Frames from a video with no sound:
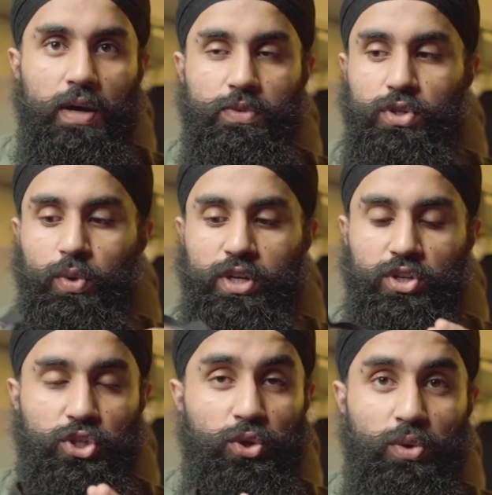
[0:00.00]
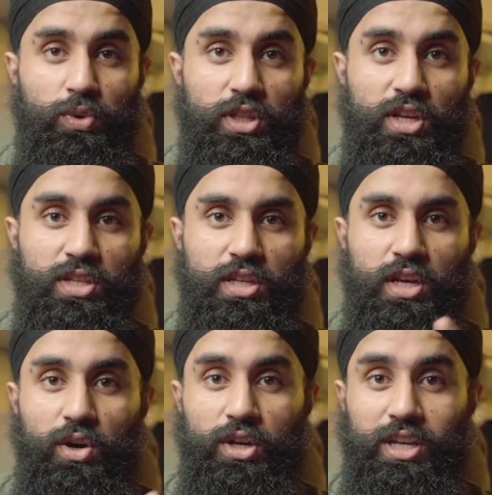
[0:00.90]
So when you're shooting with this
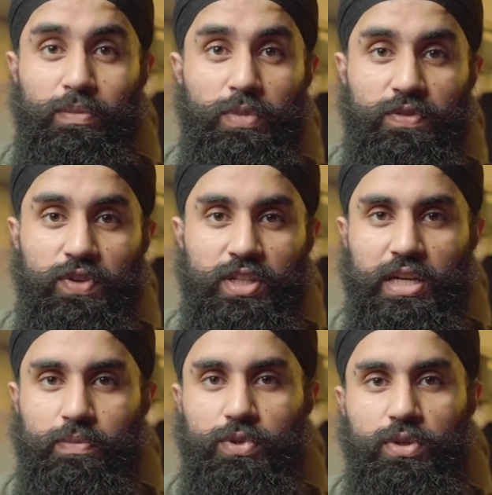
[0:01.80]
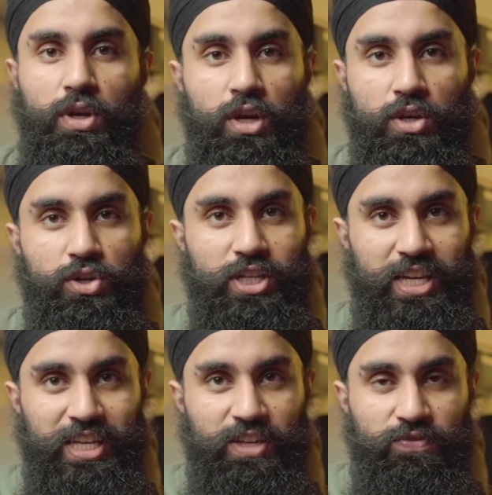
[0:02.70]
on a gimbal, for example, you're
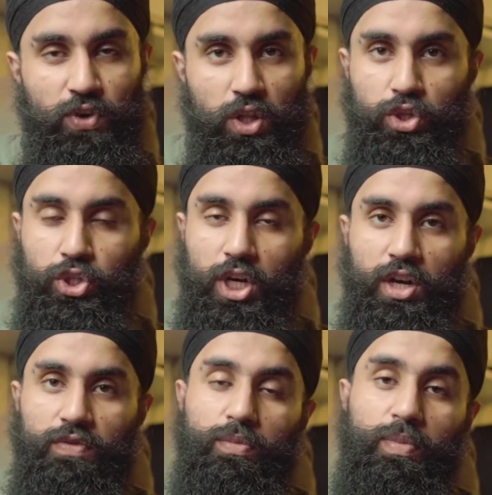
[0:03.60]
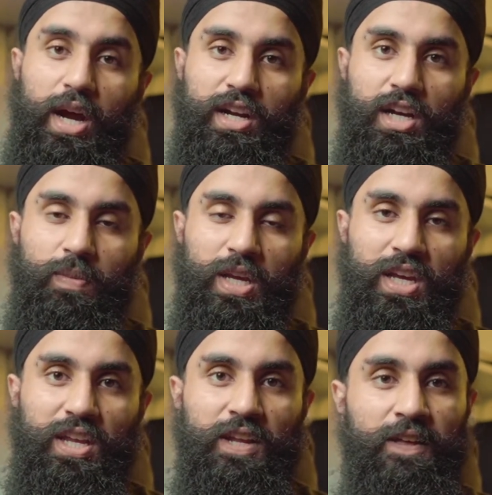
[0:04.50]
taking a follow shot of the bride coming
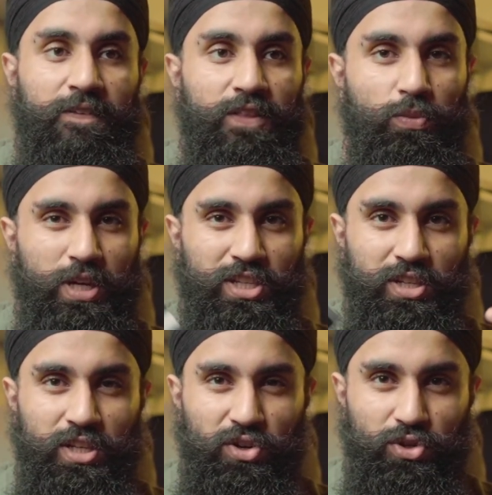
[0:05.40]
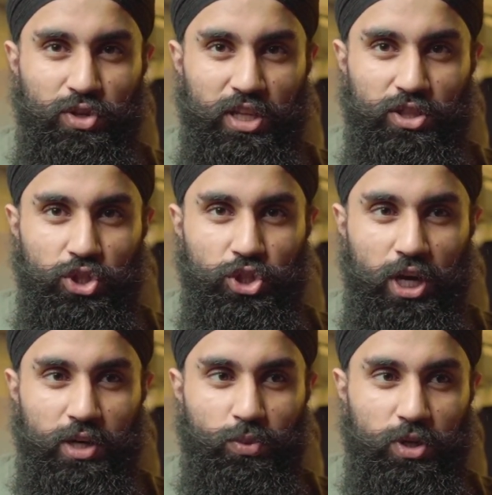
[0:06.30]
in. You're basically going to get this
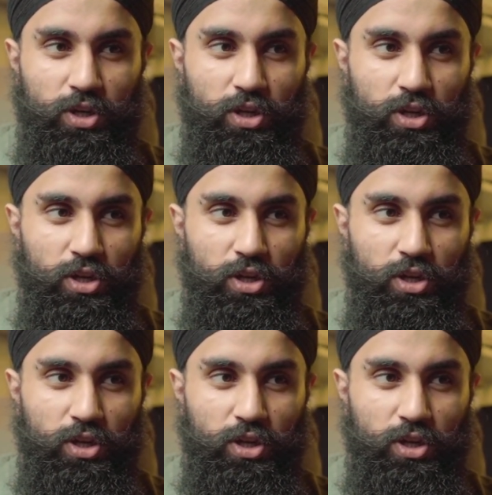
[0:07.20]
shot where